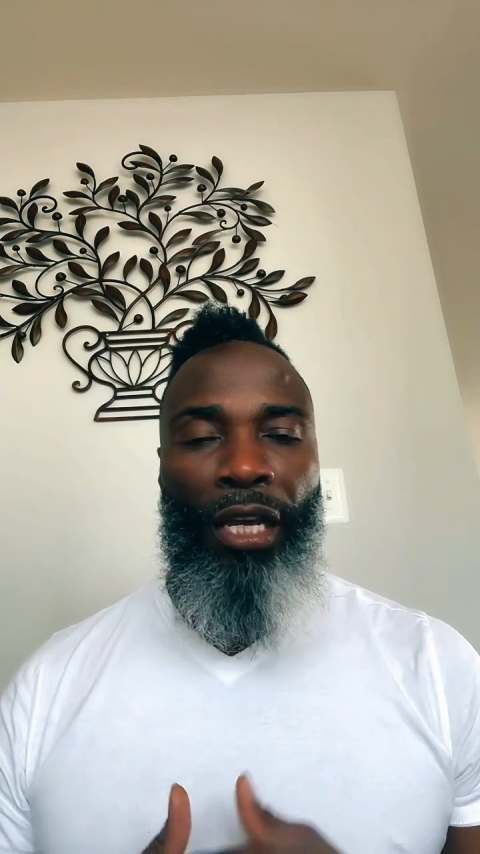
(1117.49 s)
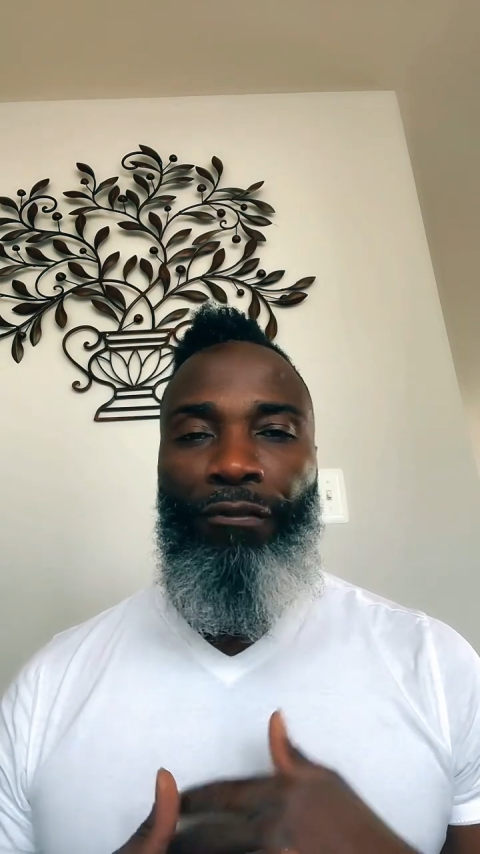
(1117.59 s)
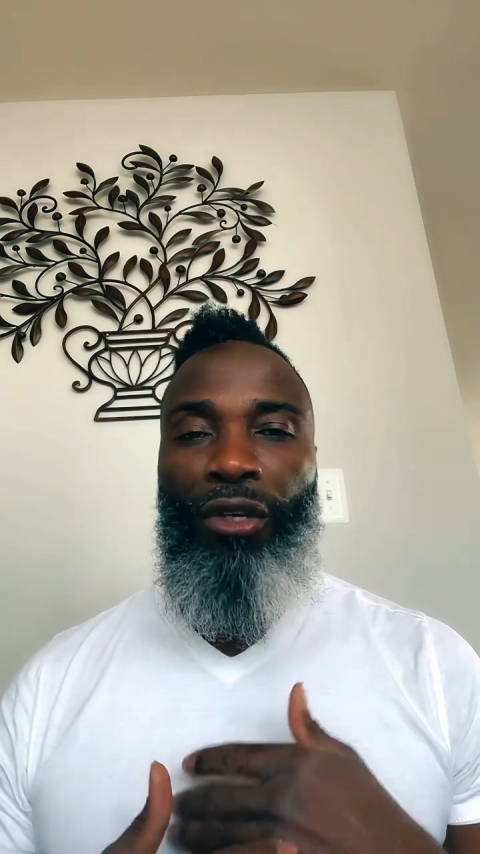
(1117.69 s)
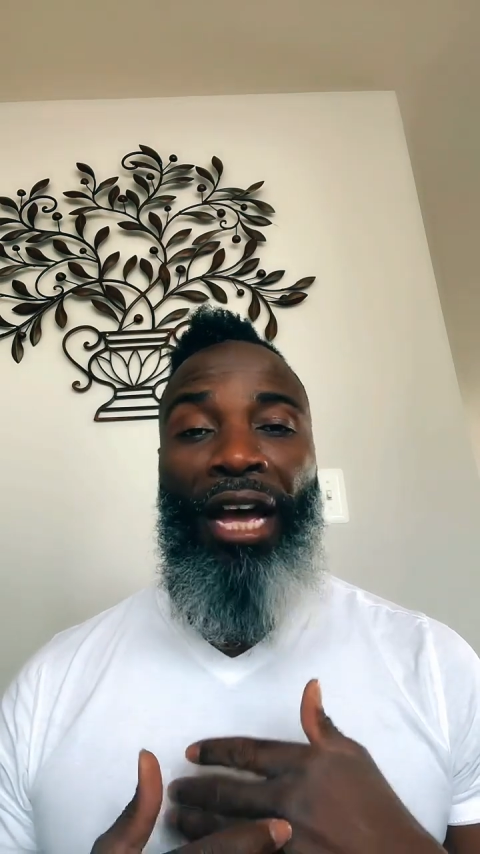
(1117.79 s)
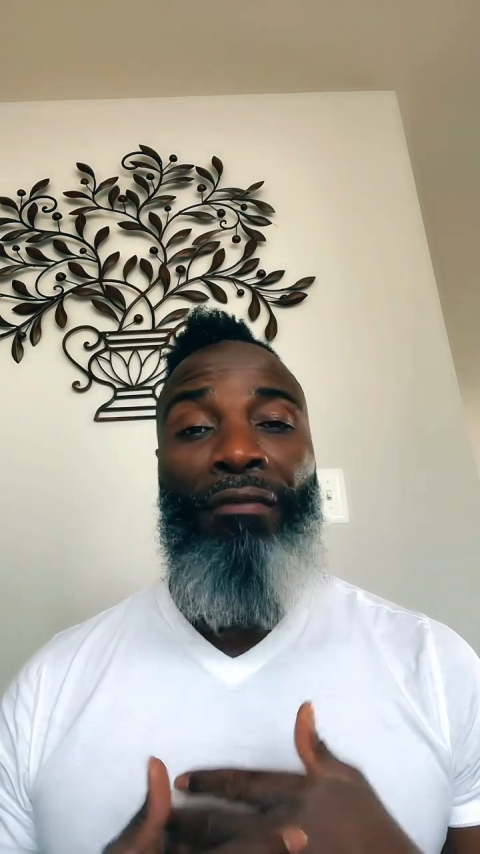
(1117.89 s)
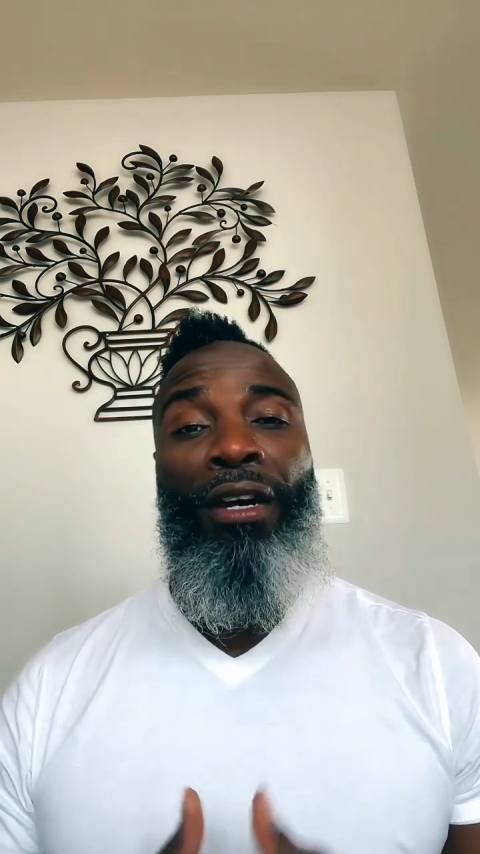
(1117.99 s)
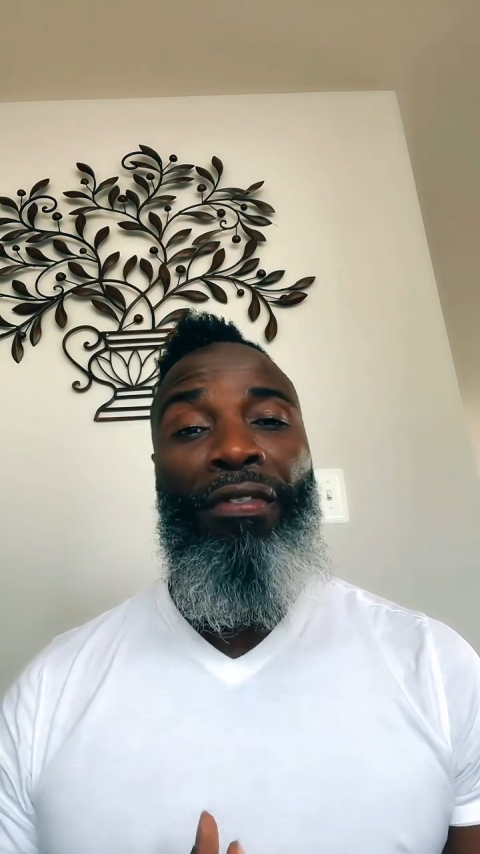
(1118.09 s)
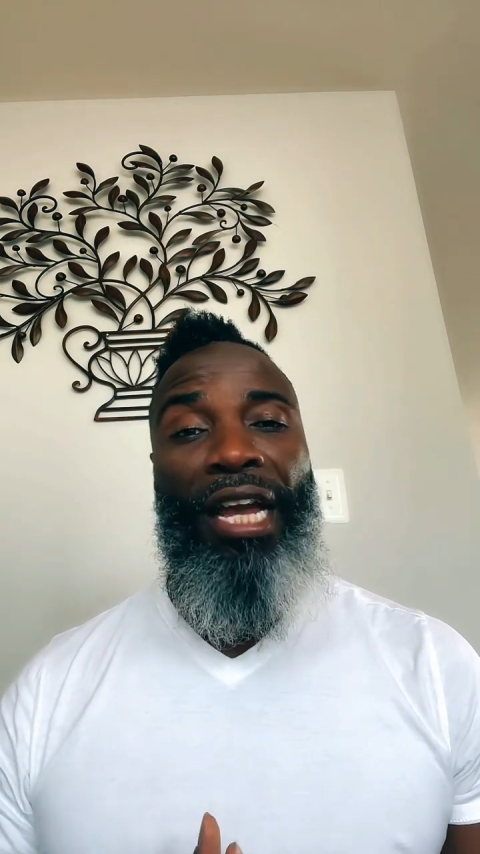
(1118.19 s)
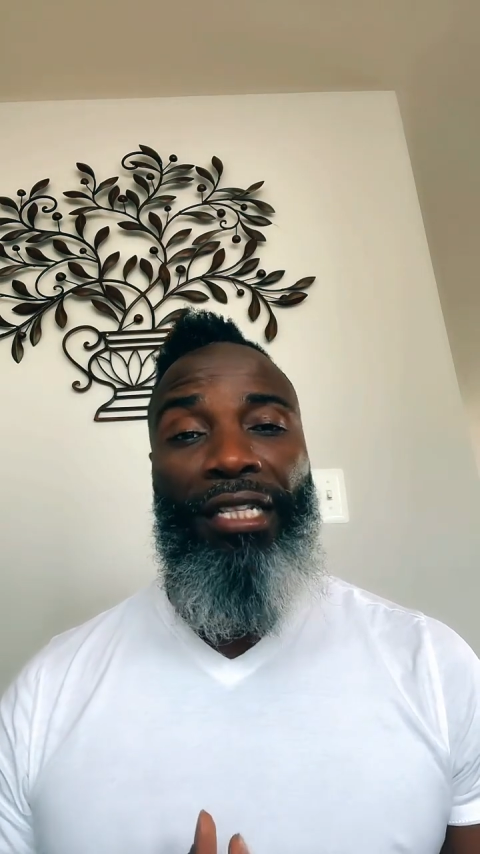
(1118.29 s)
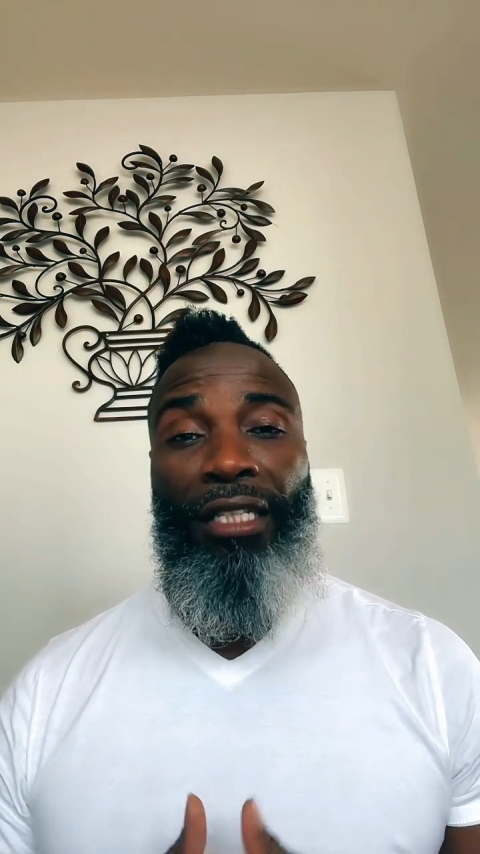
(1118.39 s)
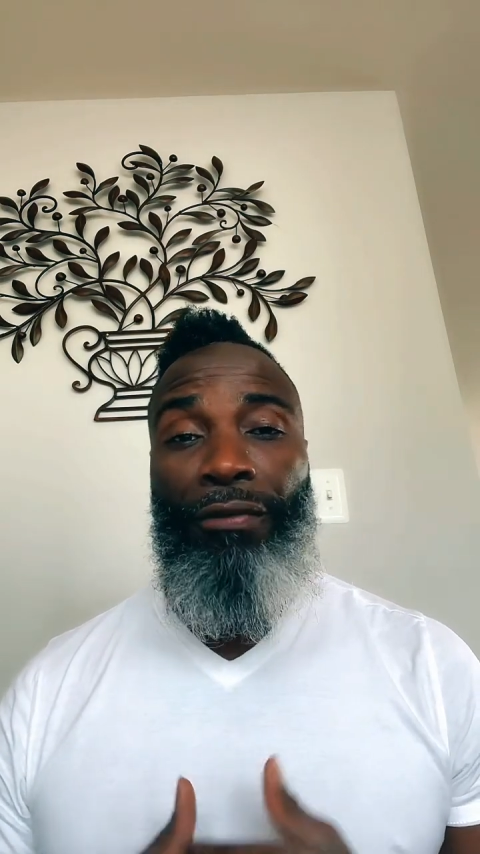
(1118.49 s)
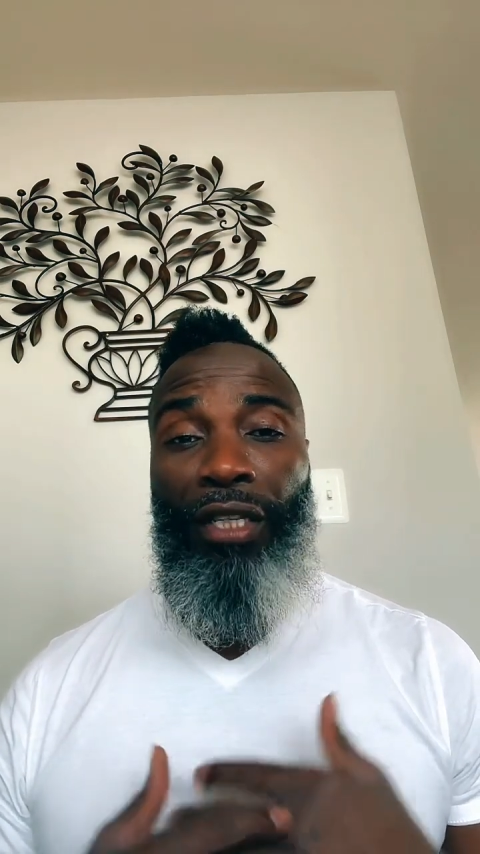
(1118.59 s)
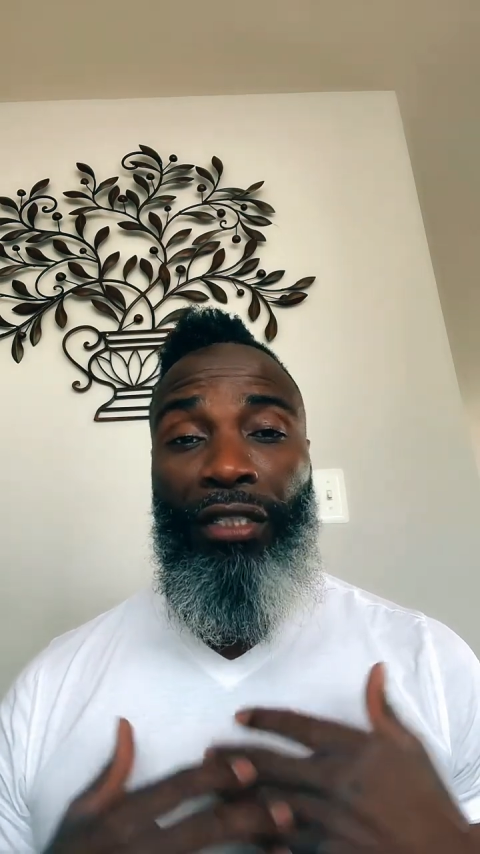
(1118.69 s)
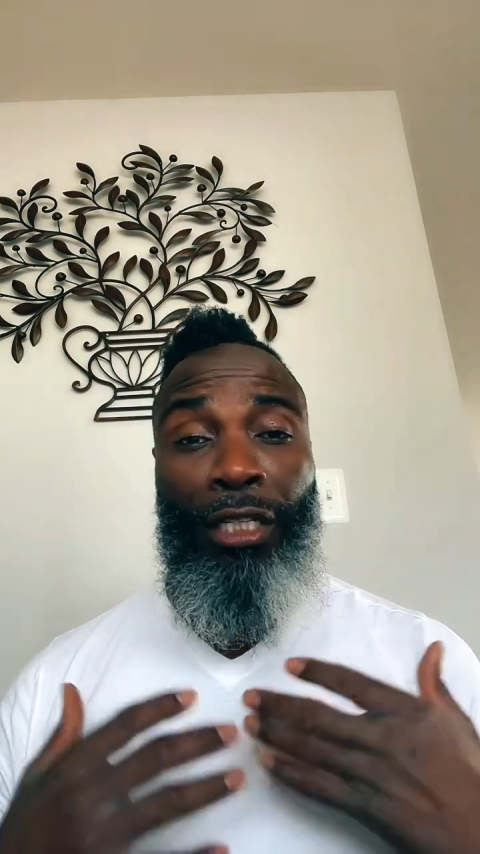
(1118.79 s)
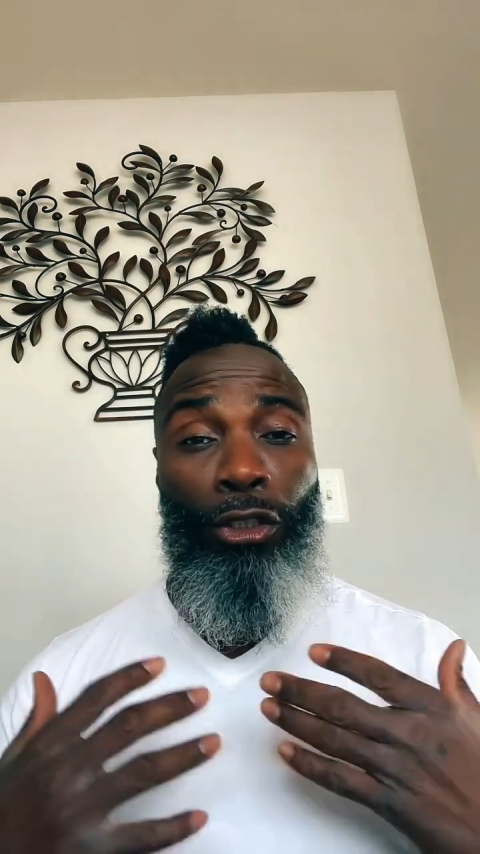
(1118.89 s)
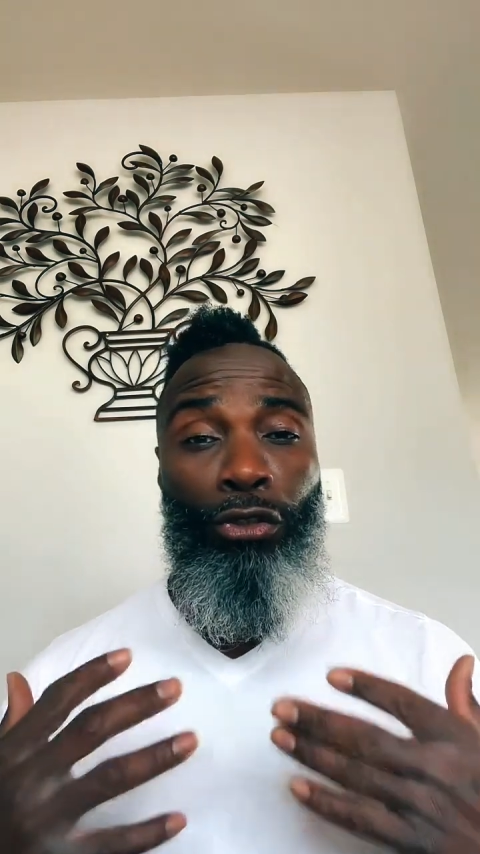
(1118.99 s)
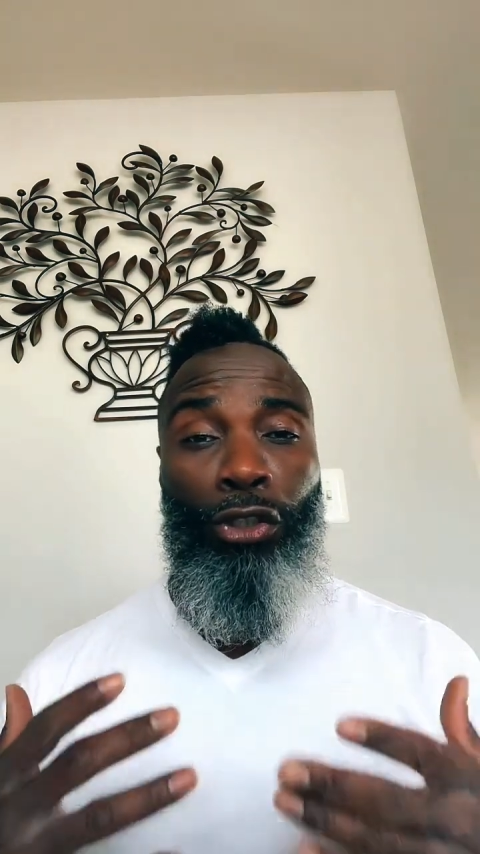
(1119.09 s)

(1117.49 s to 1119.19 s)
If you have other activities that